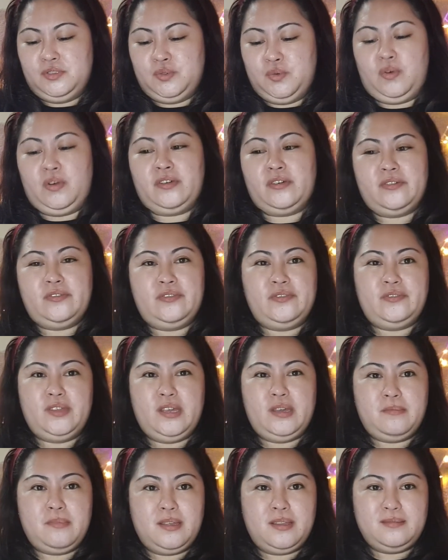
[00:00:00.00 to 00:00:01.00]

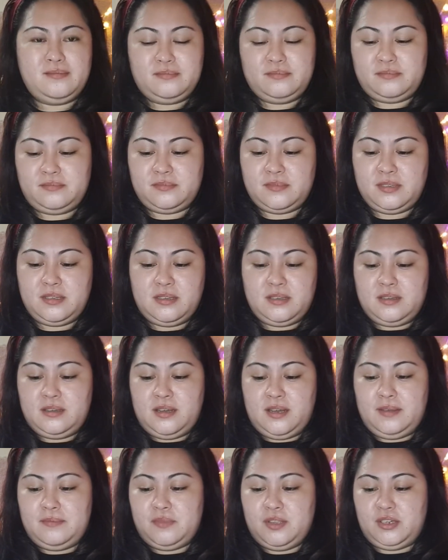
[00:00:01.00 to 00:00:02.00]
250 ml.
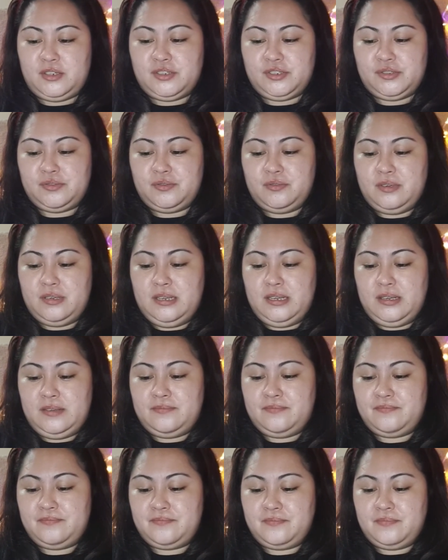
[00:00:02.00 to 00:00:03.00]
I'm not sure really.
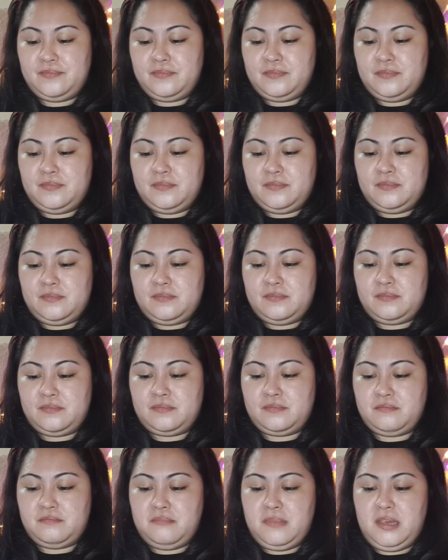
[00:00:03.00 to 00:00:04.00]

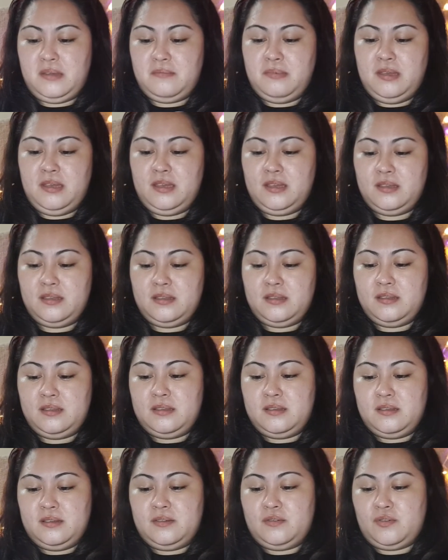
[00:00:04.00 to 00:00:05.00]
Maybe.
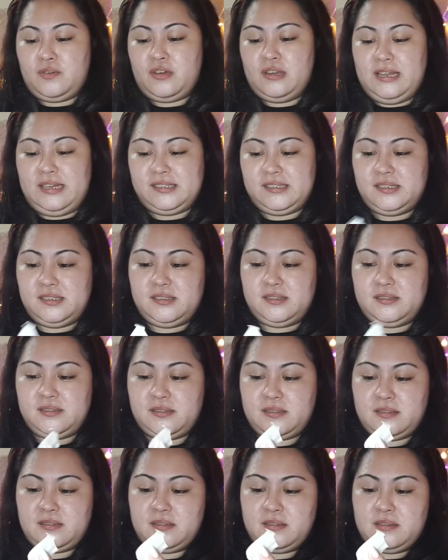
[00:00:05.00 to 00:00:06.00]
Or less.
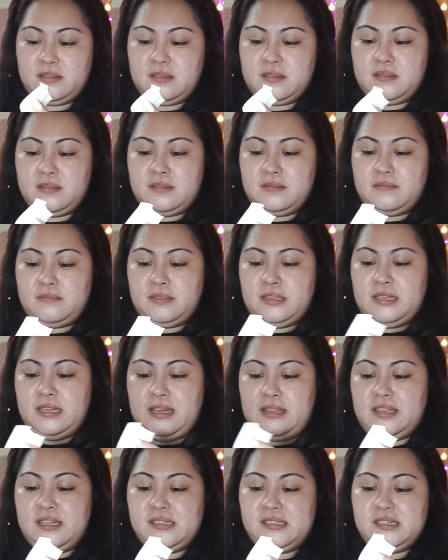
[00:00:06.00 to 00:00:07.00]
But
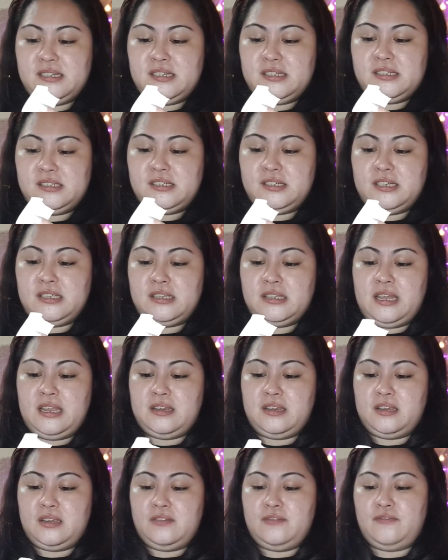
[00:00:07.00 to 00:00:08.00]
yeah, this is
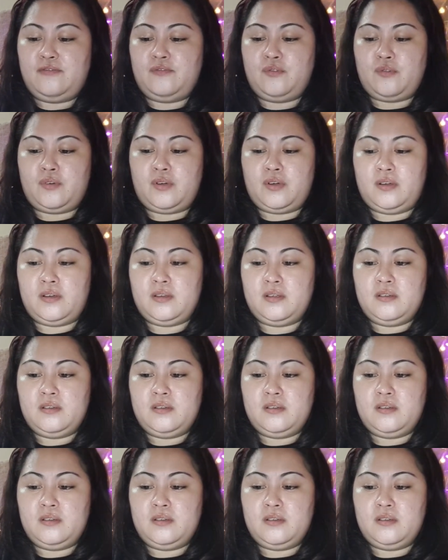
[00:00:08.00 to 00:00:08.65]
intended for